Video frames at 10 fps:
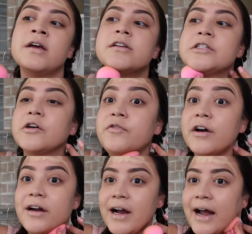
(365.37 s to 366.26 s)
So
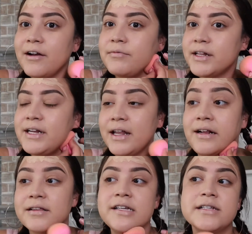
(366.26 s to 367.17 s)
far, I really
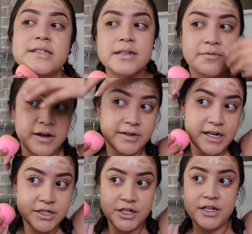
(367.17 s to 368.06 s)
like this
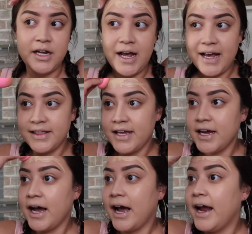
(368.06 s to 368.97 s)
foundation. I
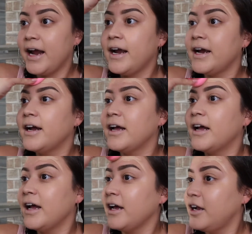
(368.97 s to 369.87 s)
think I
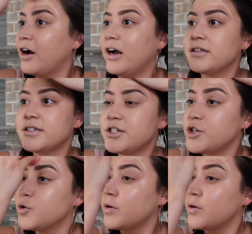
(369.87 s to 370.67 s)
got too